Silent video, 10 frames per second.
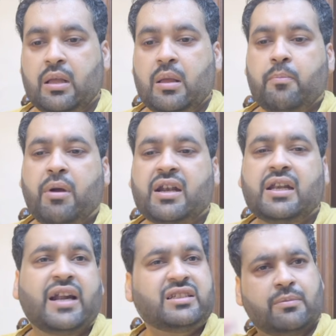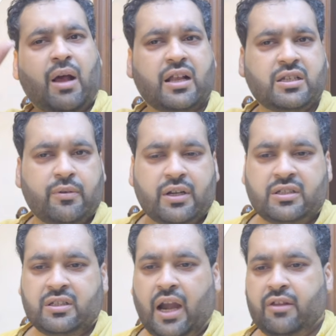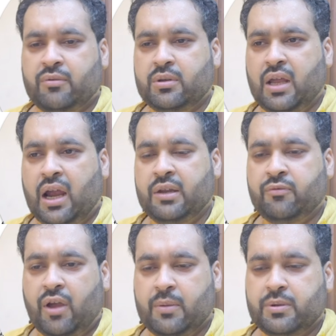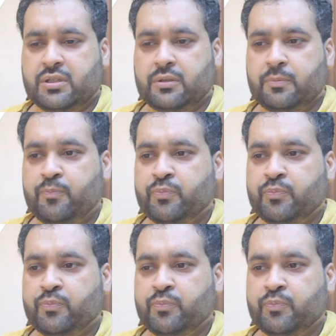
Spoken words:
but let's imagine it's 95%.